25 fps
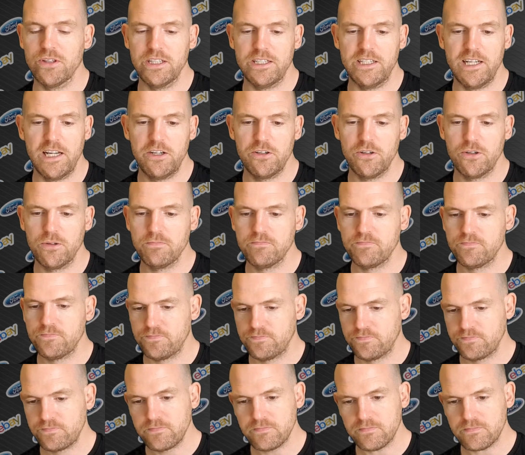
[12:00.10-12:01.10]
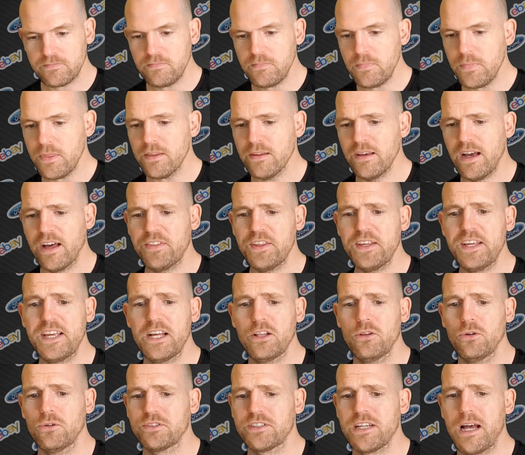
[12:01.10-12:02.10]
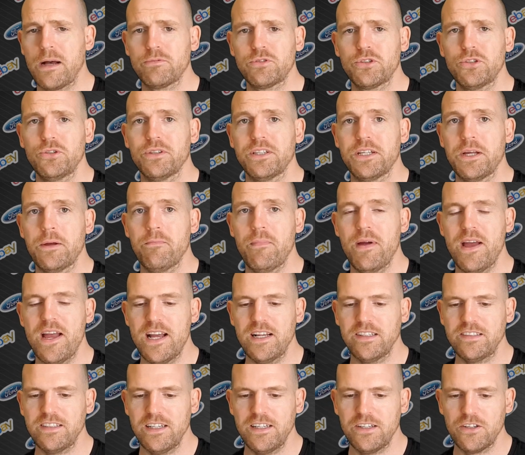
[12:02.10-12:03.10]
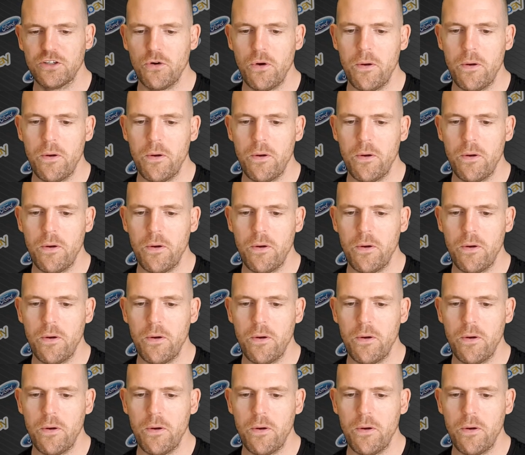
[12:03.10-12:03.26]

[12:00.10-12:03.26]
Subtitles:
they did them. I think it looks absolutely amazing.